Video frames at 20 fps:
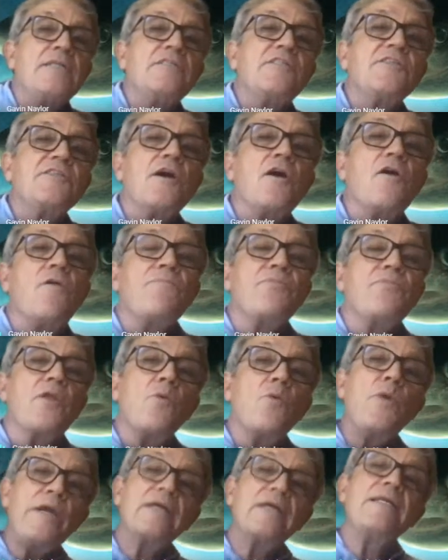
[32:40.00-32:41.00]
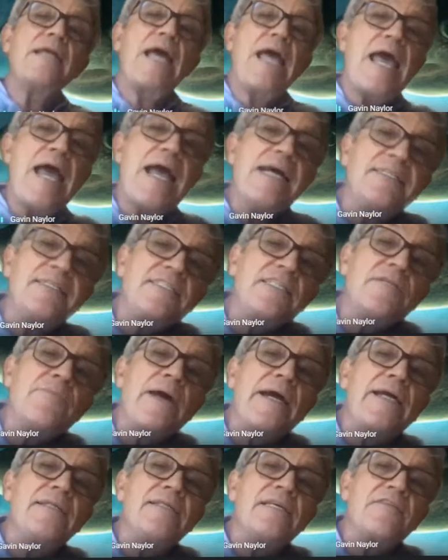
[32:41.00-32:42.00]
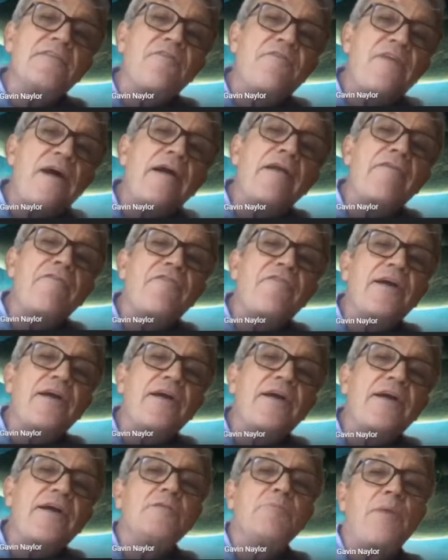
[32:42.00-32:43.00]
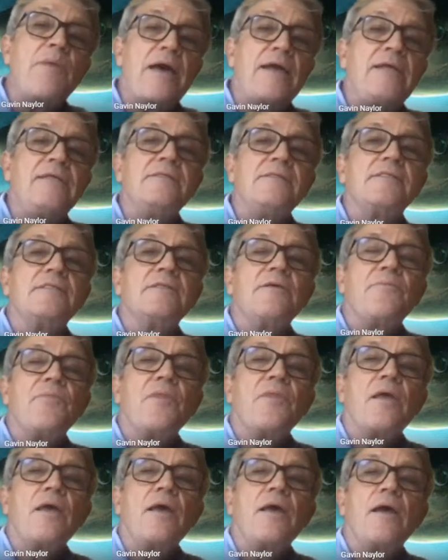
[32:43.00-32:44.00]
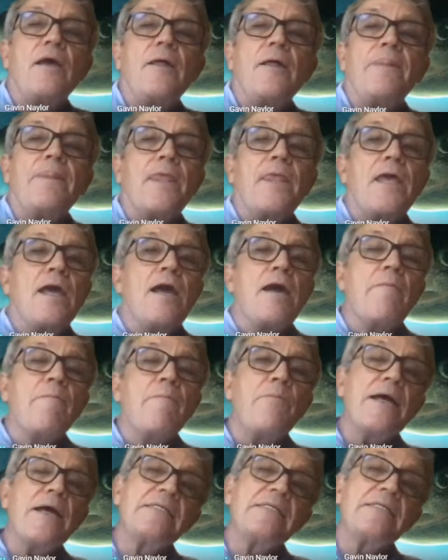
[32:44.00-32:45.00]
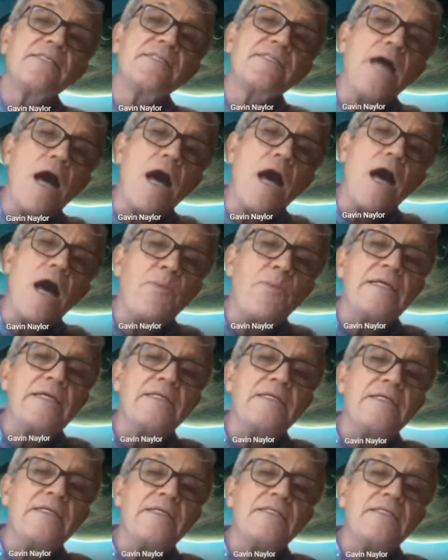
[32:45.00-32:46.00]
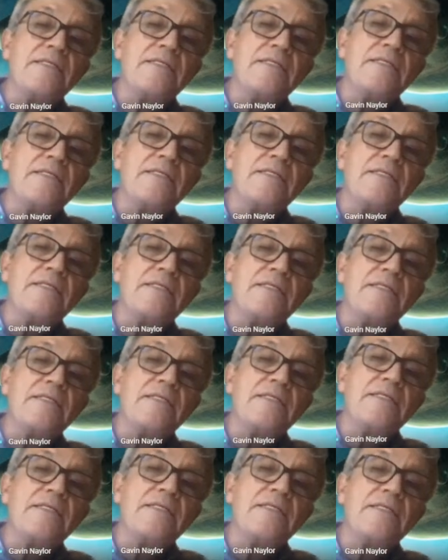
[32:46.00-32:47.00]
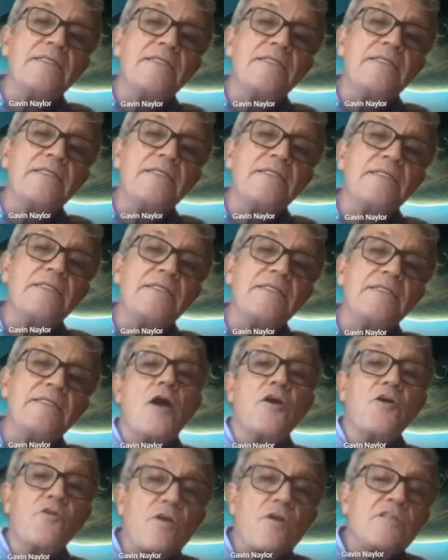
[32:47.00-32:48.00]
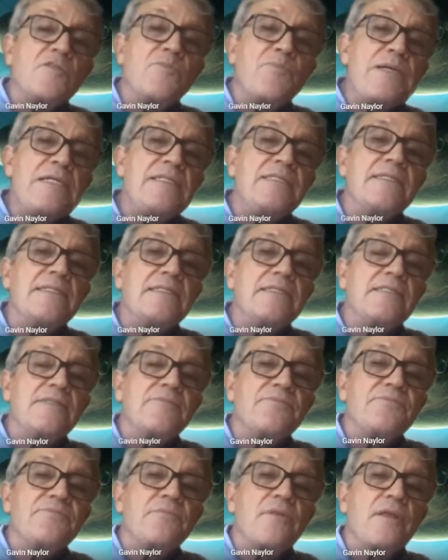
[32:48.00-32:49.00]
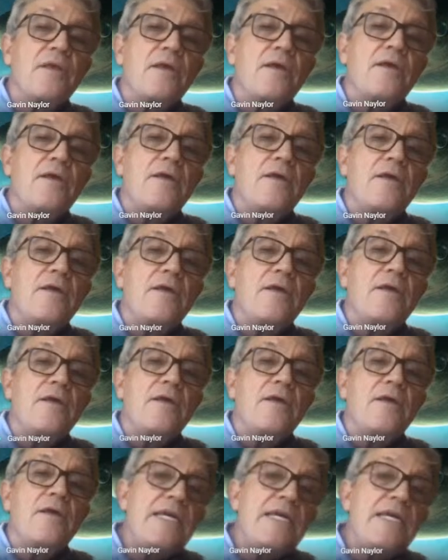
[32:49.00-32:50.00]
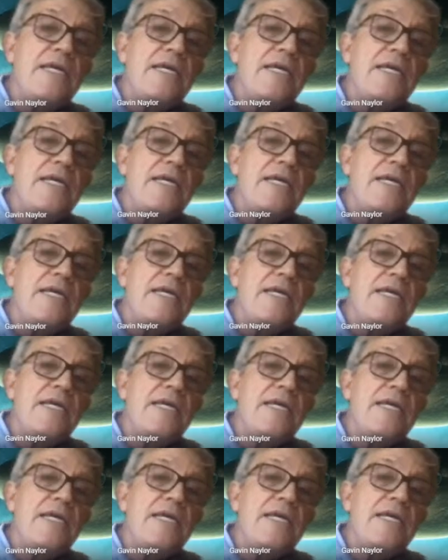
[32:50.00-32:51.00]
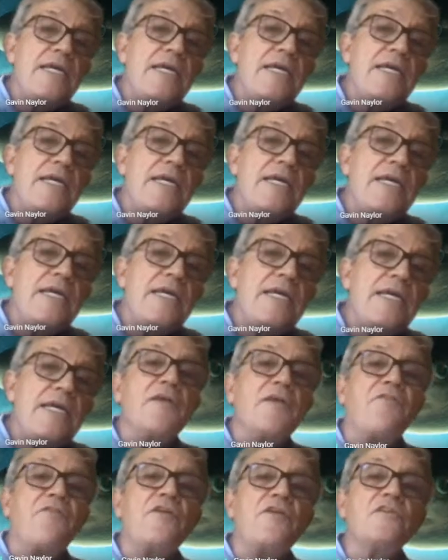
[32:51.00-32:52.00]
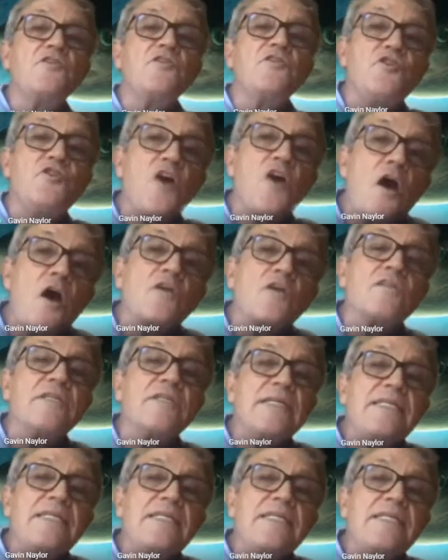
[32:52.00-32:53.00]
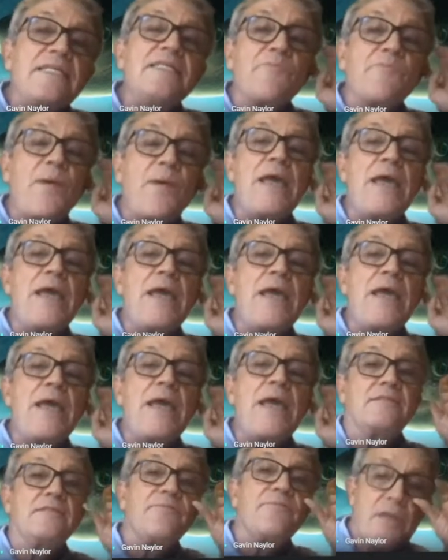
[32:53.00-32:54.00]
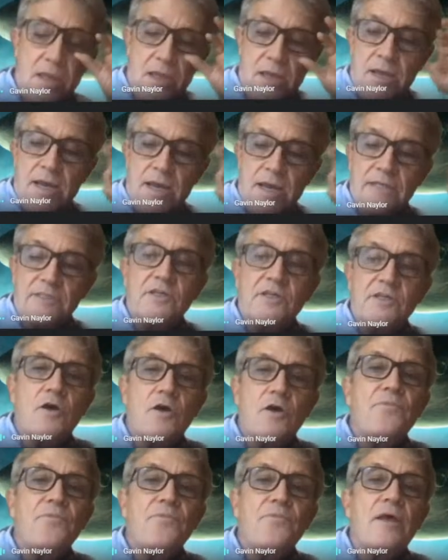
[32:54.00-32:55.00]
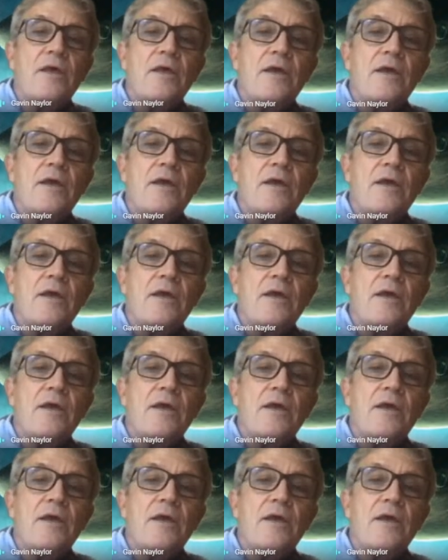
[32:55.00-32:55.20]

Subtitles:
And so we can estimate this very funky space by sampling sequences across species. Each of these different strings is a different dot in this space. And so